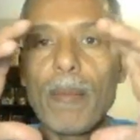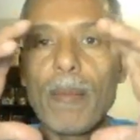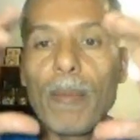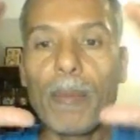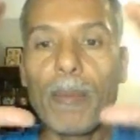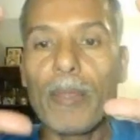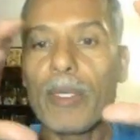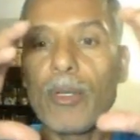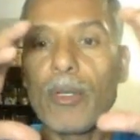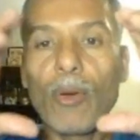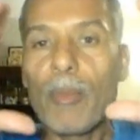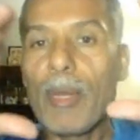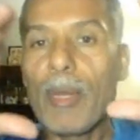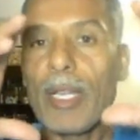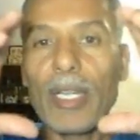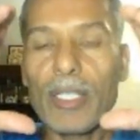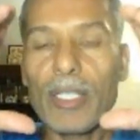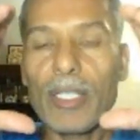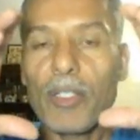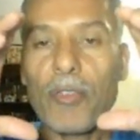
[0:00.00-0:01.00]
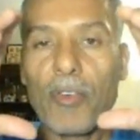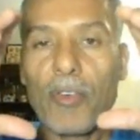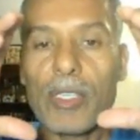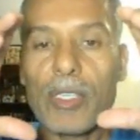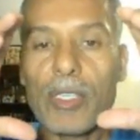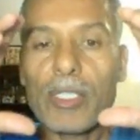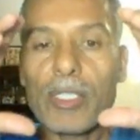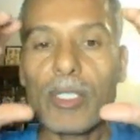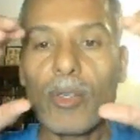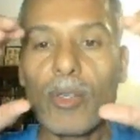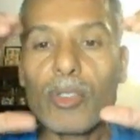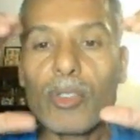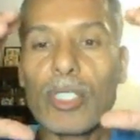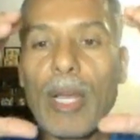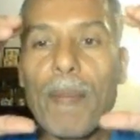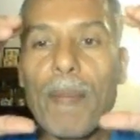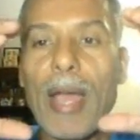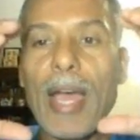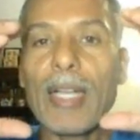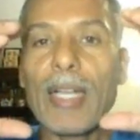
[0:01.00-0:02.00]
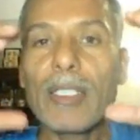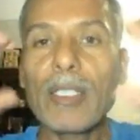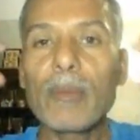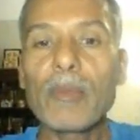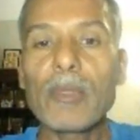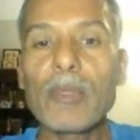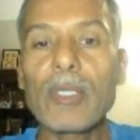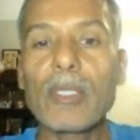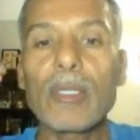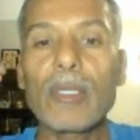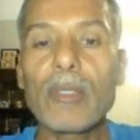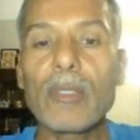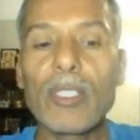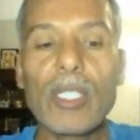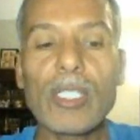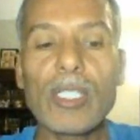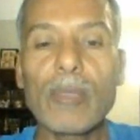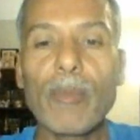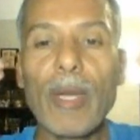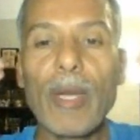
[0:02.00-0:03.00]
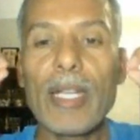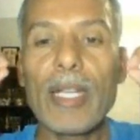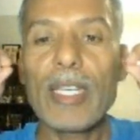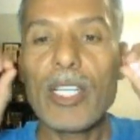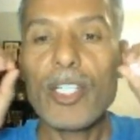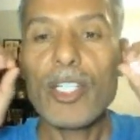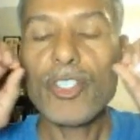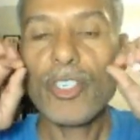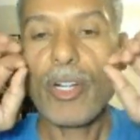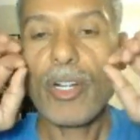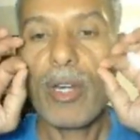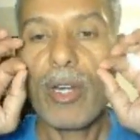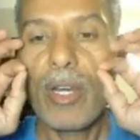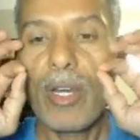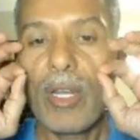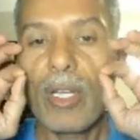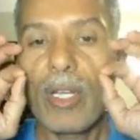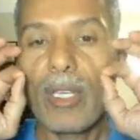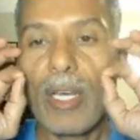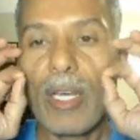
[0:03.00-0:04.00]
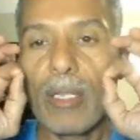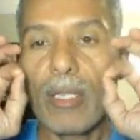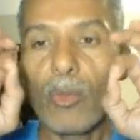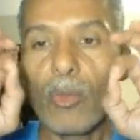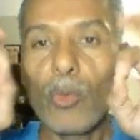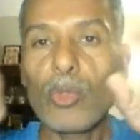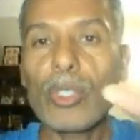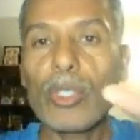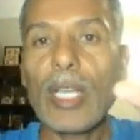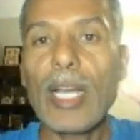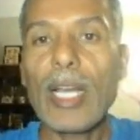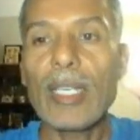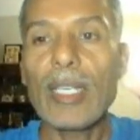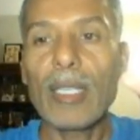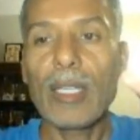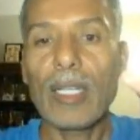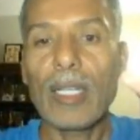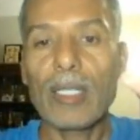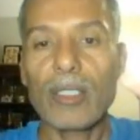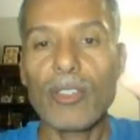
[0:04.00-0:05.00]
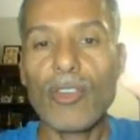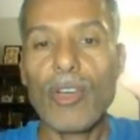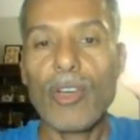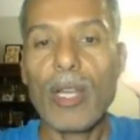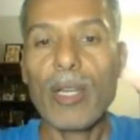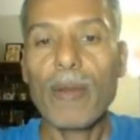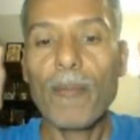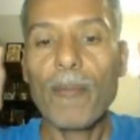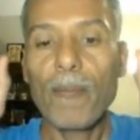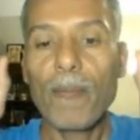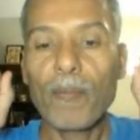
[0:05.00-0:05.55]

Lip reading: make a difference. So some atoms, just by nature, can lose an electron.